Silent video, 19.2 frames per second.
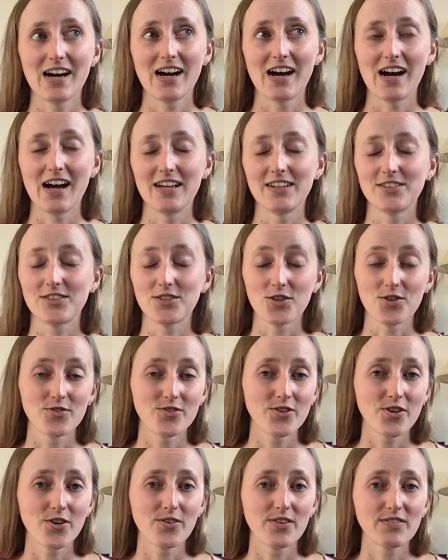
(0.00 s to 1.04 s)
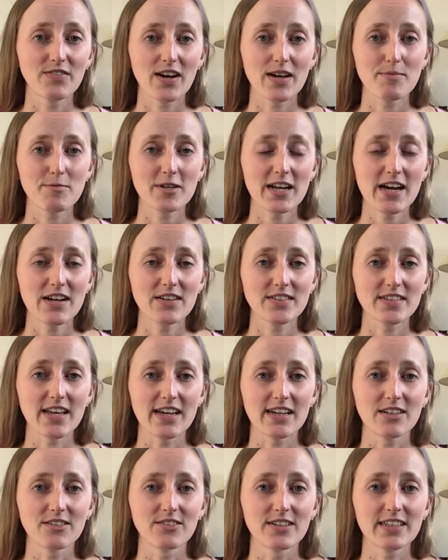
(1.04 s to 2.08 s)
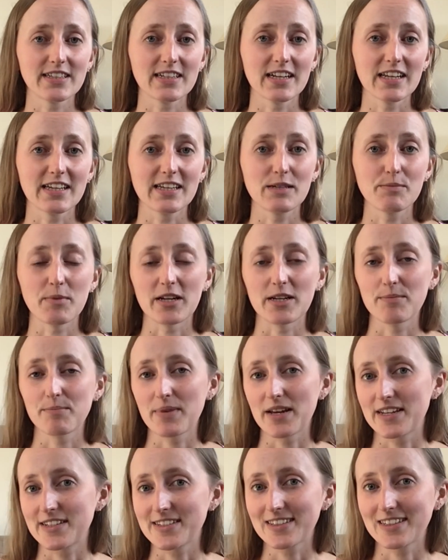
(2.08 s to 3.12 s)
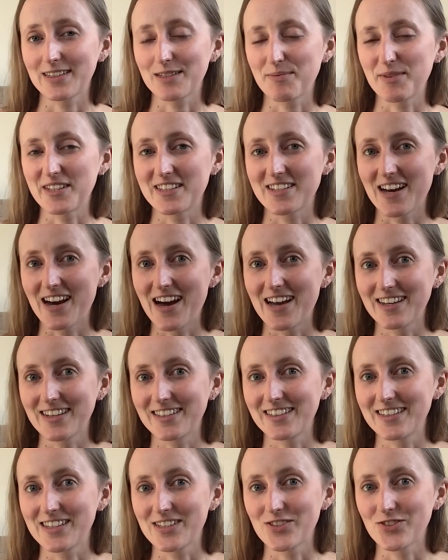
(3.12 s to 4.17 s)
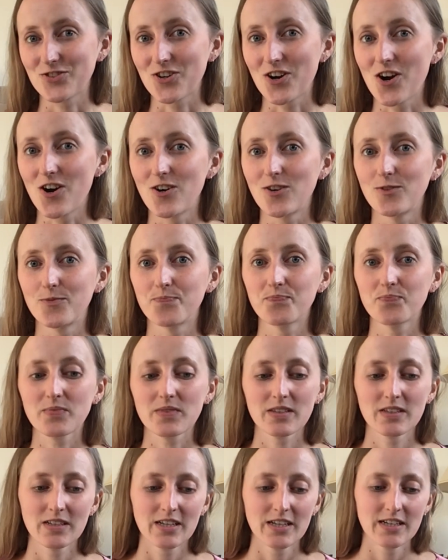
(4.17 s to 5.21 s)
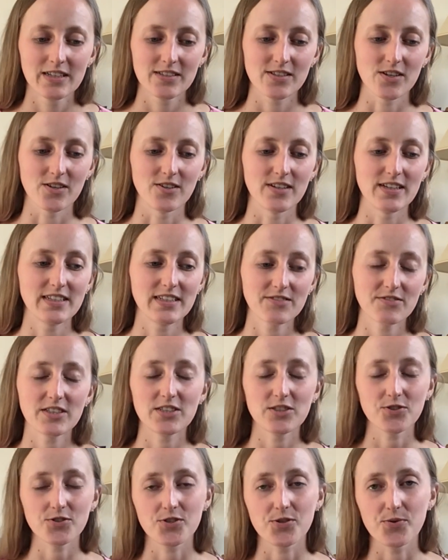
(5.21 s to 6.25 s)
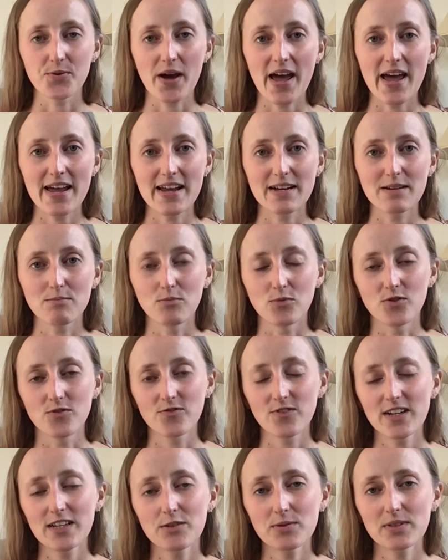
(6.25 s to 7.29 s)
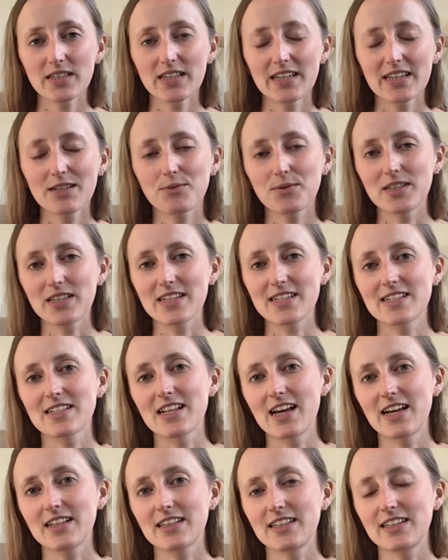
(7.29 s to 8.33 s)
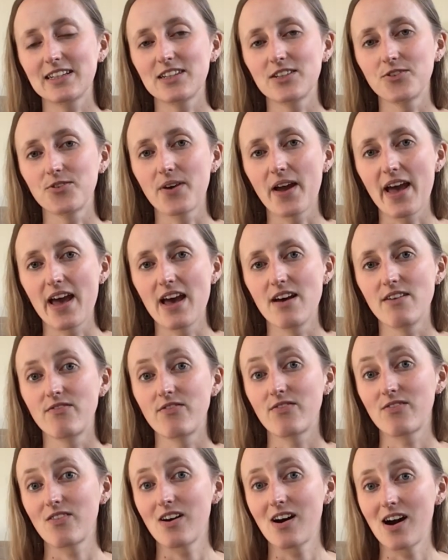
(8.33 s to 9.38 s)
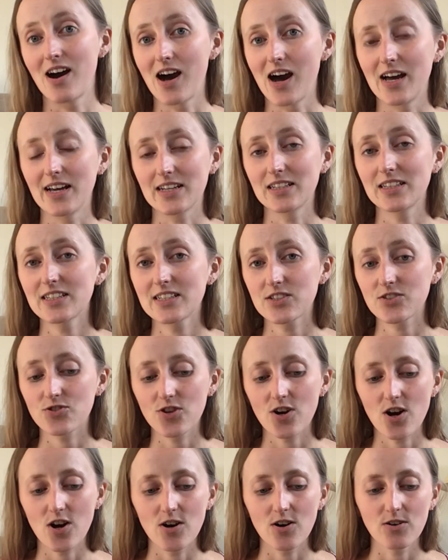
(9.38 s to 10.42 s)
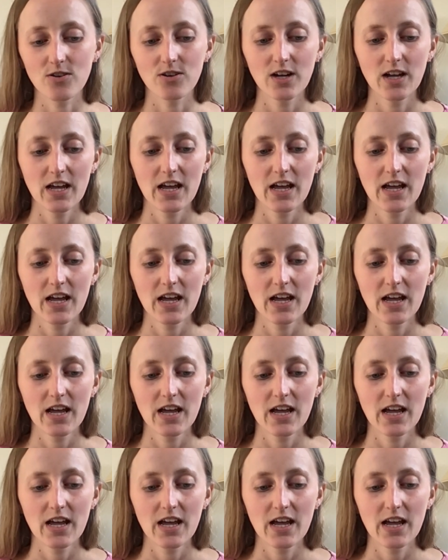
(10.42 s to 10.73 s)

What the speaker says: I don't know if I pronounced that correctly, but it basically means high cholesterol. So individuals who ate more frequently were less likely to have a high cholesterol,